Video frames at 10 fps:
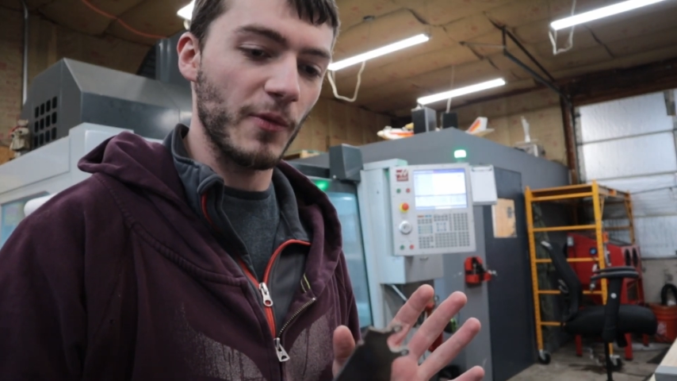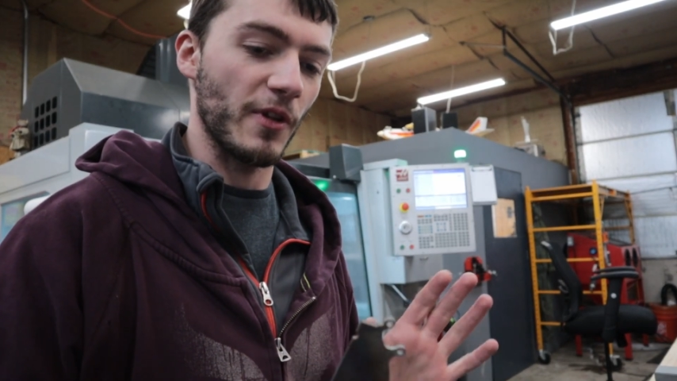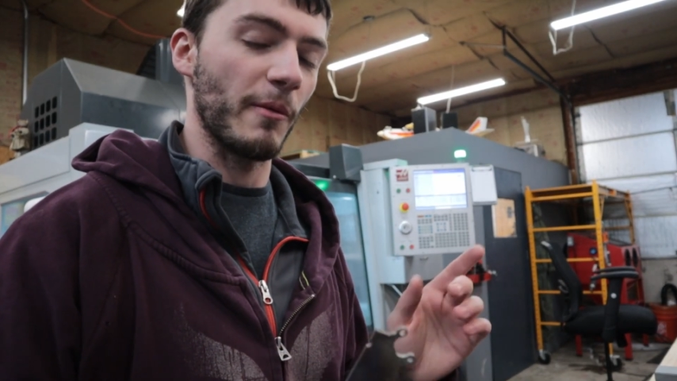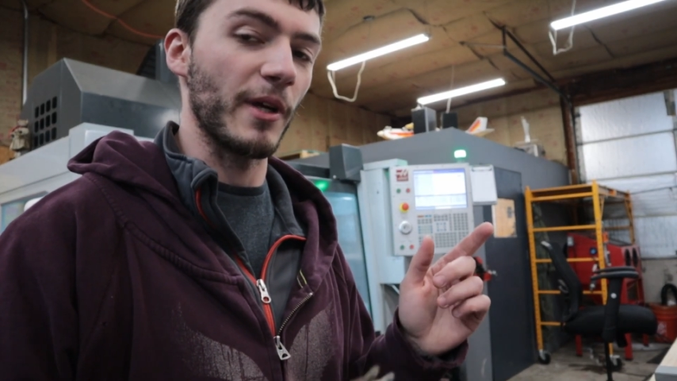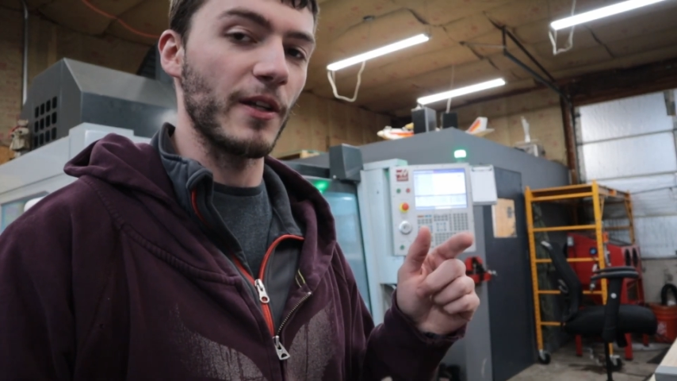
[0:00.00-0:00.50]

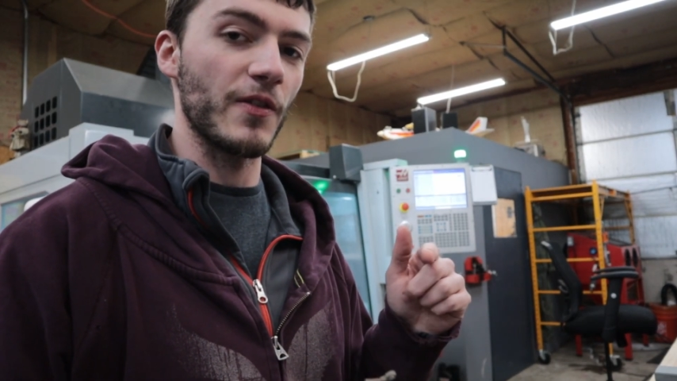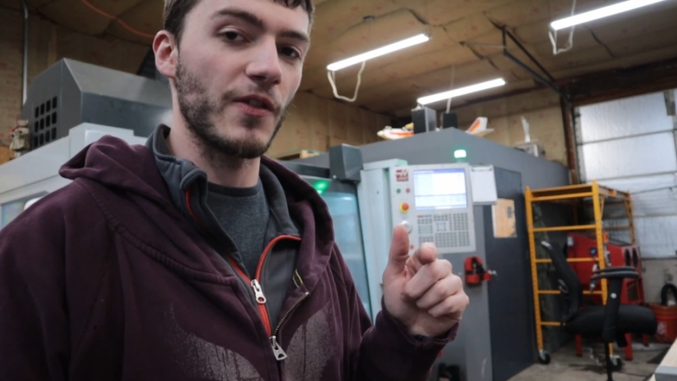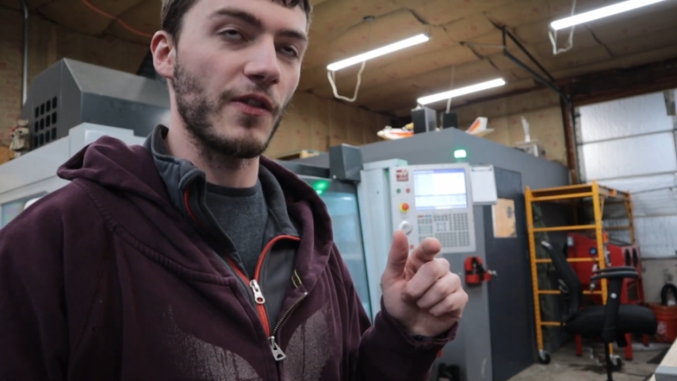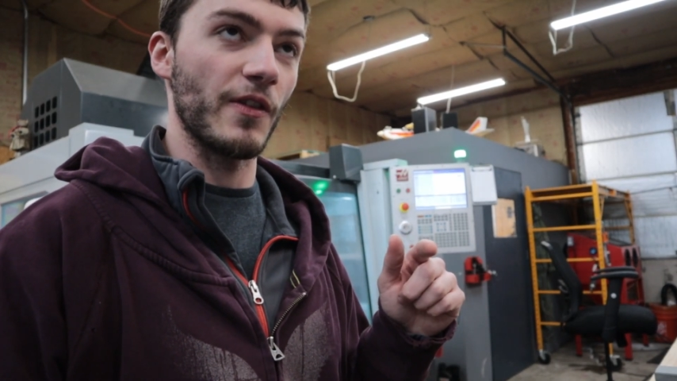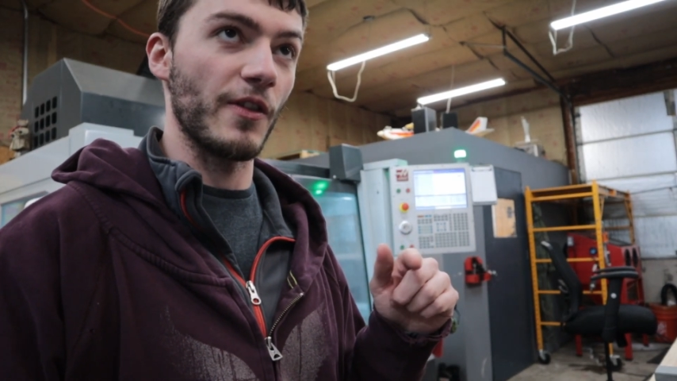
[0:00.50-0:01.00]
so that
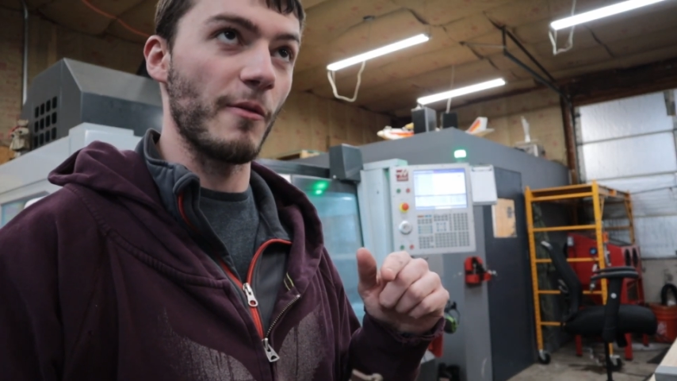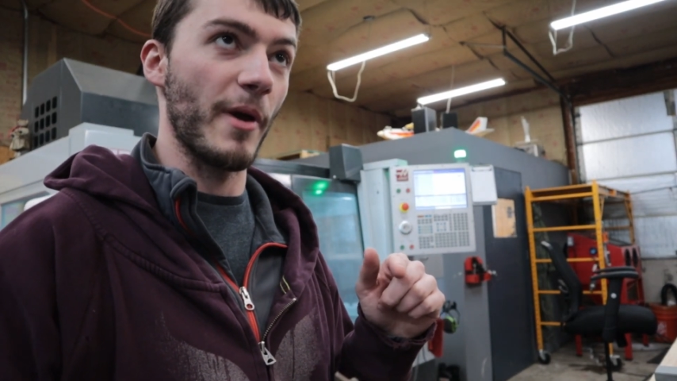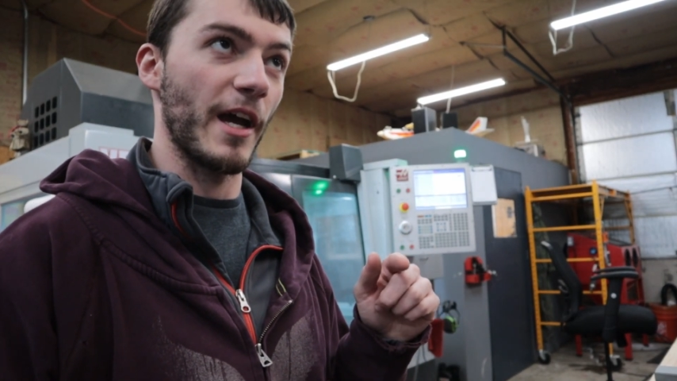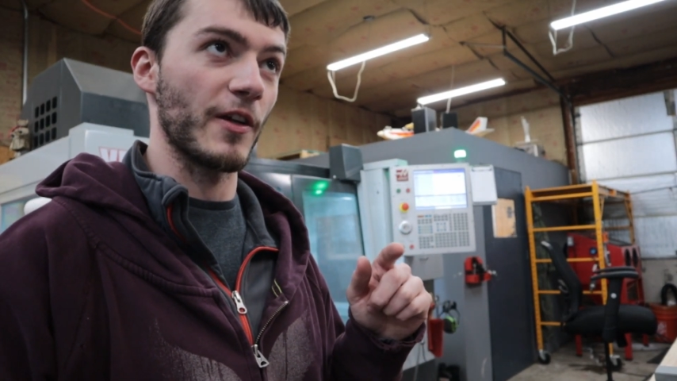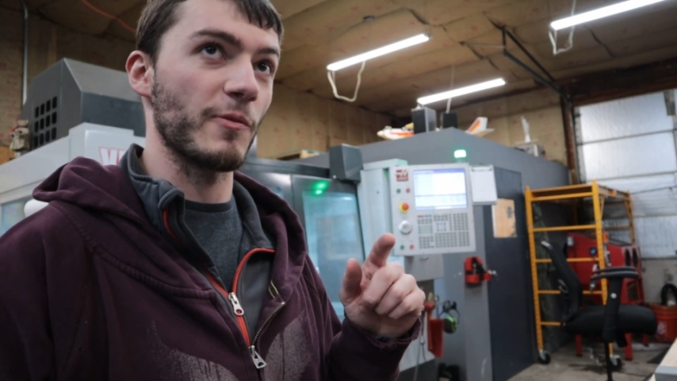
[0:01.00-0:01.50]
means the
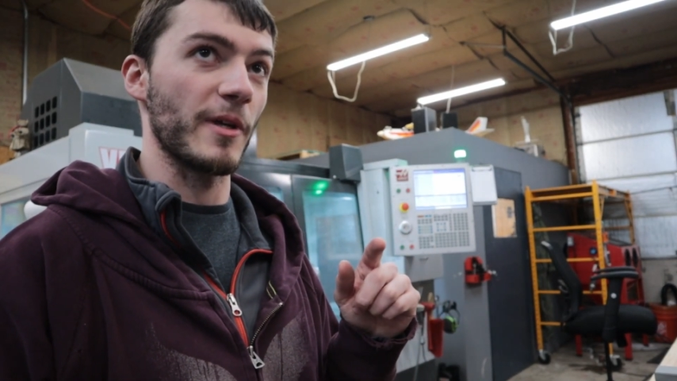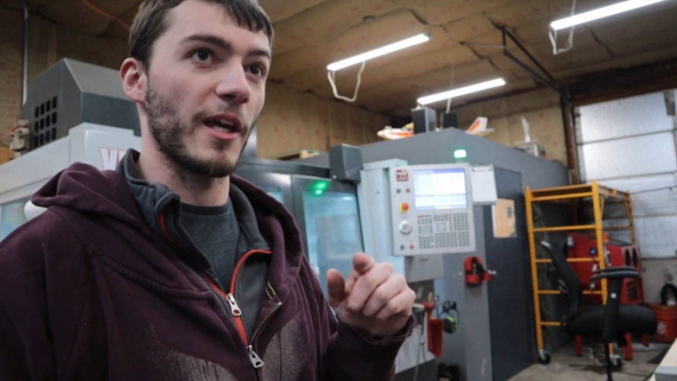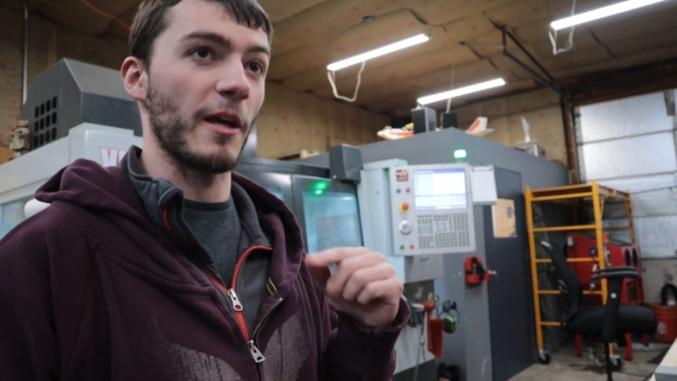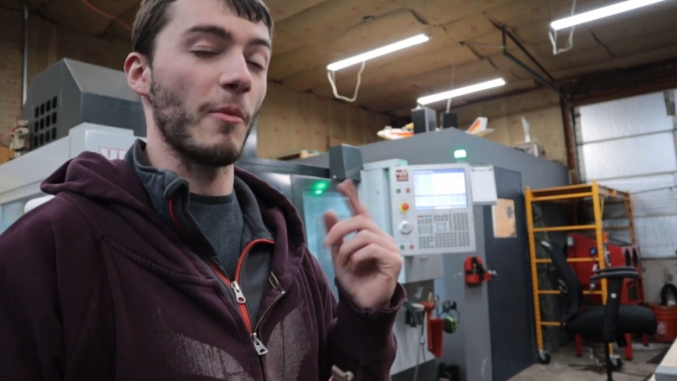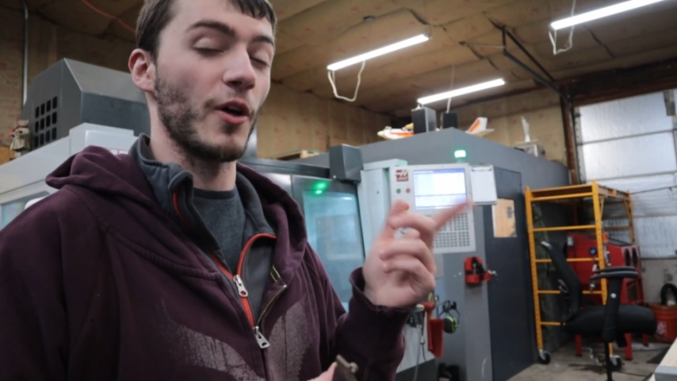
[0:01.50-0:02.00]
bags
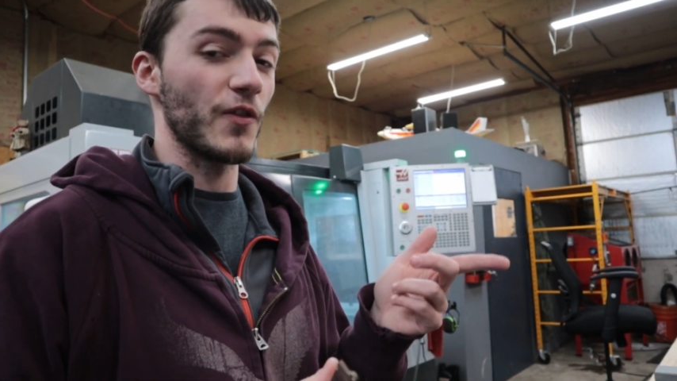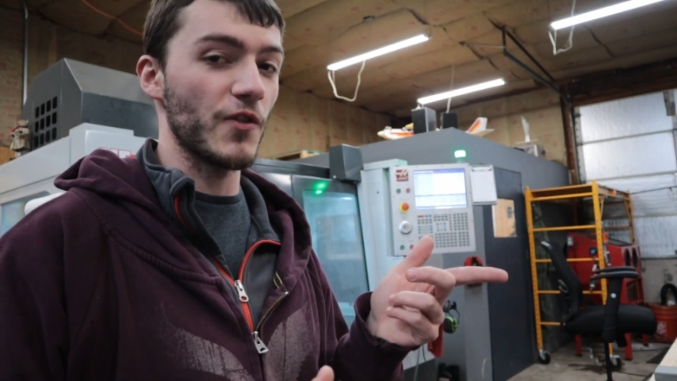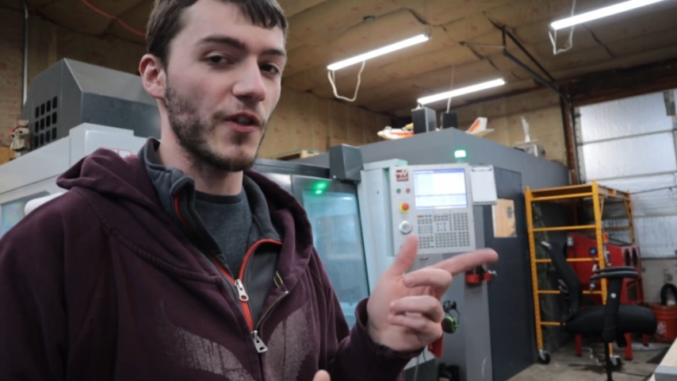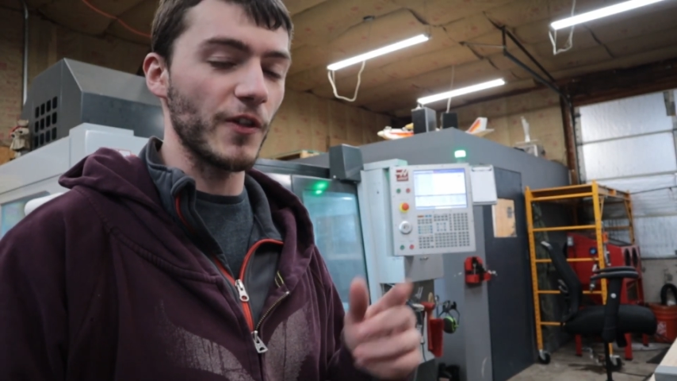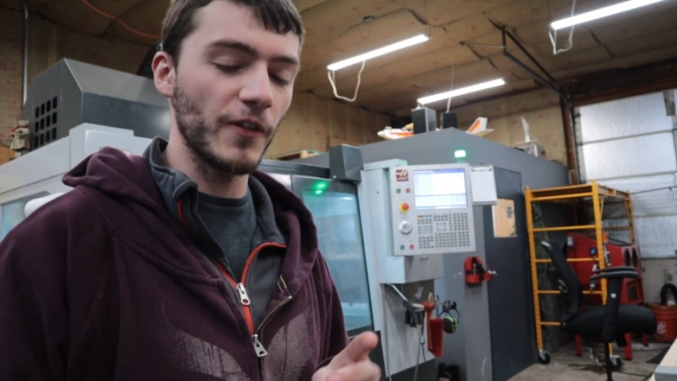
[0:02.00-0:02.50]
became
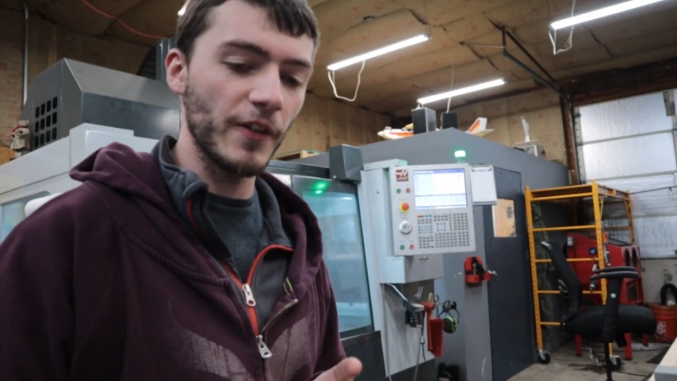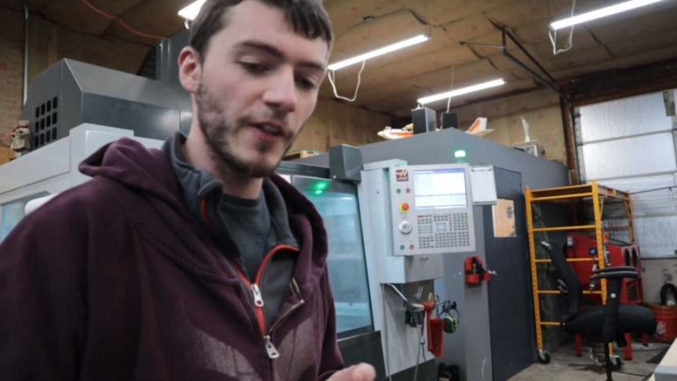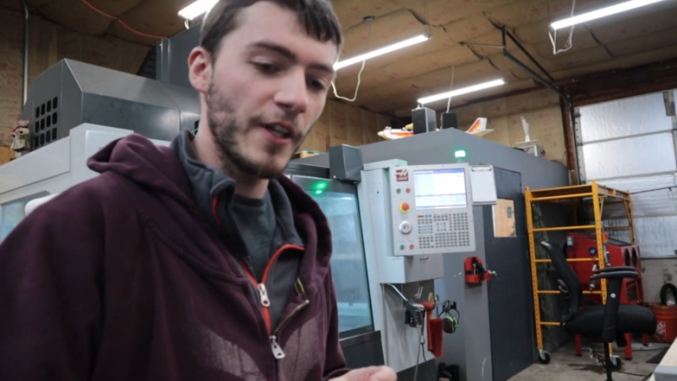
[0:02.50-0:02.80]
unsealed.